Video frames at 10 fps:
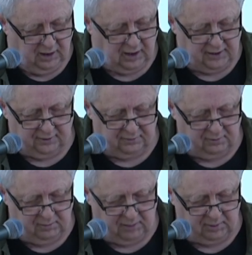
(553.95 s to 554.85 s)
I don't
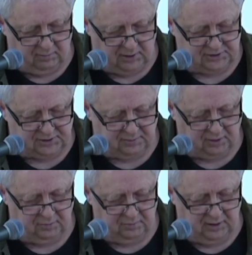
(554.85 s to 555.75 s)
remember much
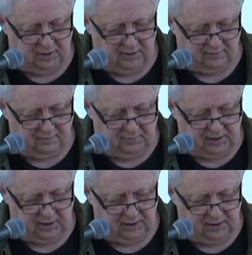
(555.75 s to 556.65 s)
about in the,
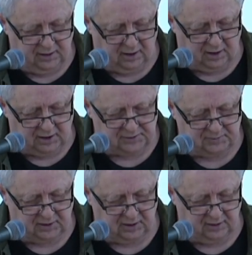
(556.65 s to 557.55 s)
being in the
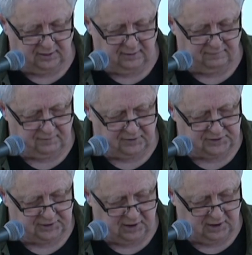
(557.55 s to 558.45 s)
hospital the
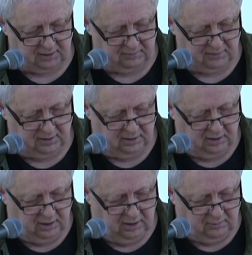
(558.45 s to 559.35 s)
first time,
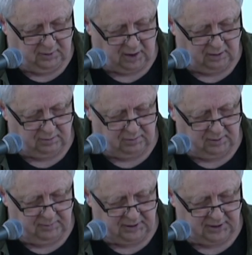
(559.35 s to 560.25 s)
probably
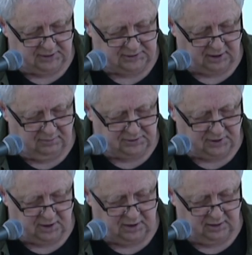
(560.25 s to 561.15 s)
because I was
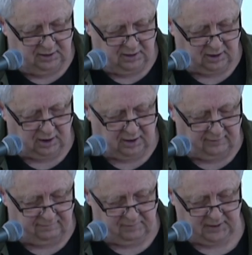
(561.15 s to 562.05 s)
on a lot
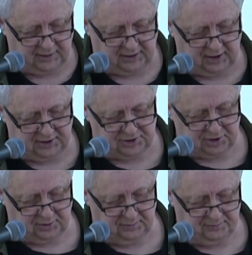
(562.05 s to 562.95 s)
of medication.